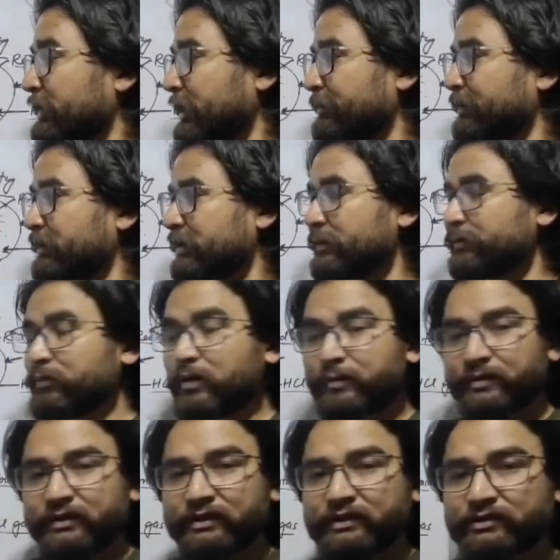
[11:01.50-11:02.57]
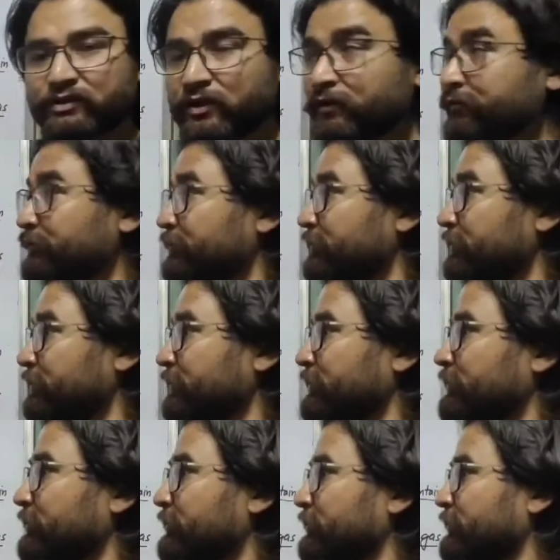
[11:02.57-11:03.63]
chemical properties of
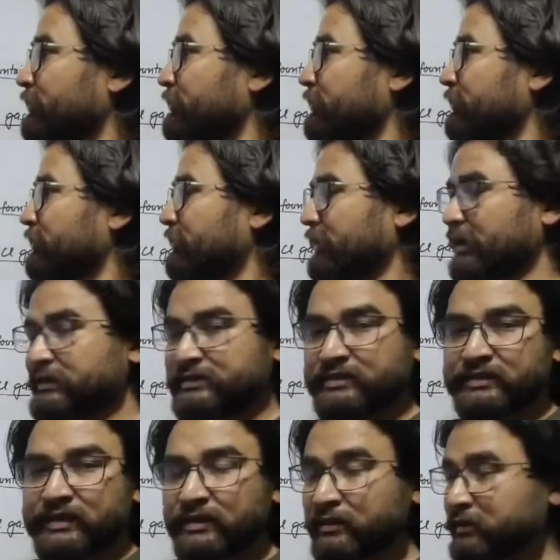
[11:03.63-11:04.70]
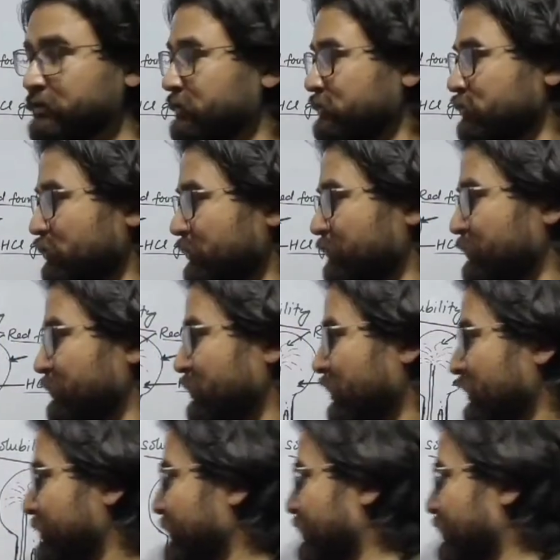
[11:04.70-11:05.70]
HCl. So if you talk